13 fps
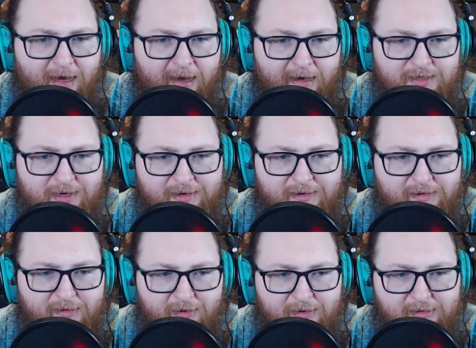just
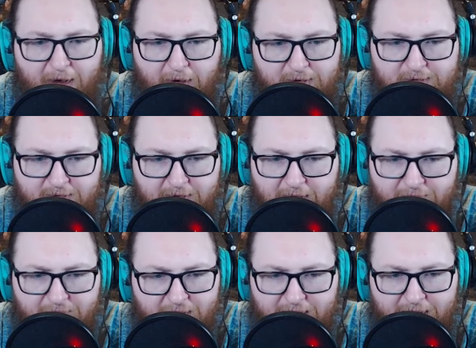the scarcity of
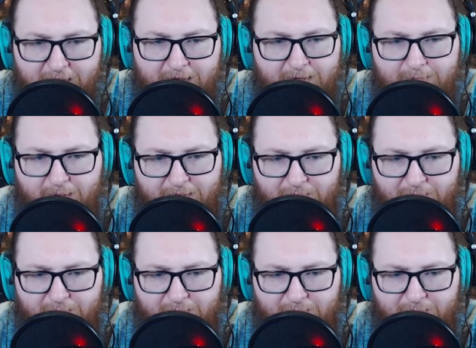it, but